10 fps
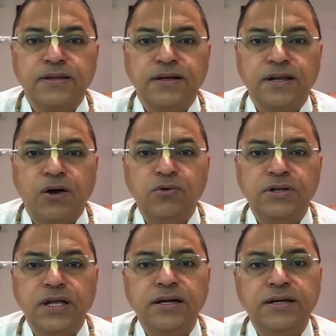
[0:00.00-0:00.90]
The
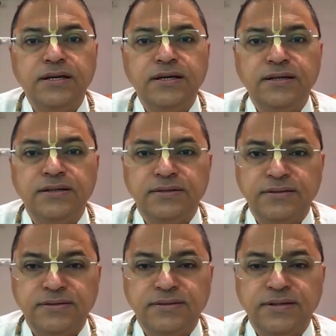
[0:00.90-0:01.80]
ground reality
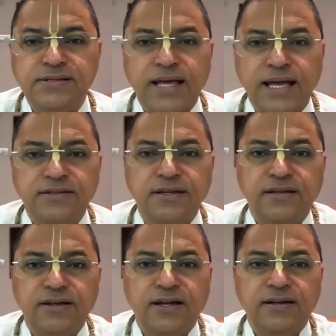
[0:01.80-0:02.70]
is
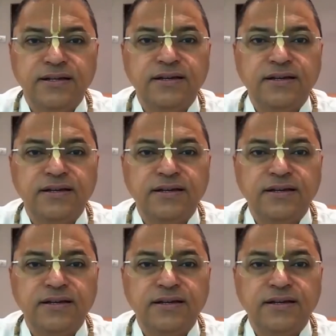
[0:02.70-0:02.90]
natural and